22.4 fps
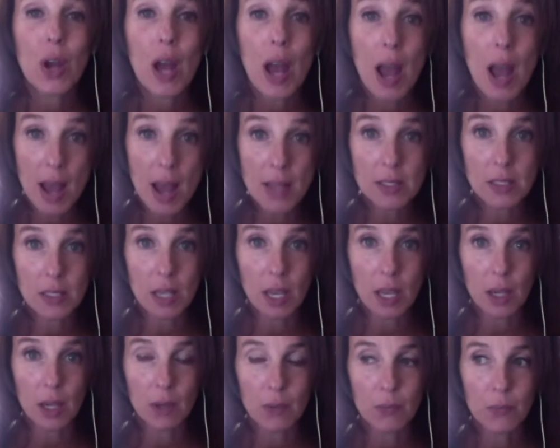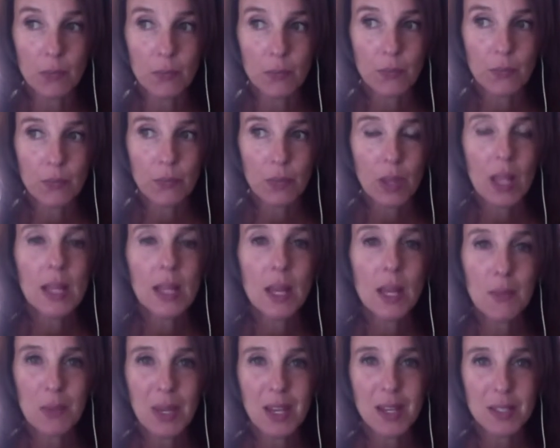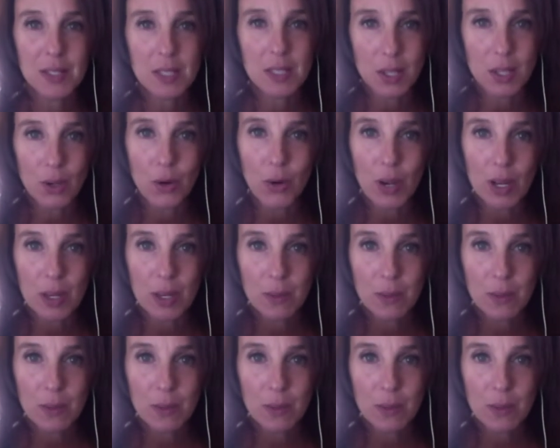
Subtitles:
asking, let me consider it.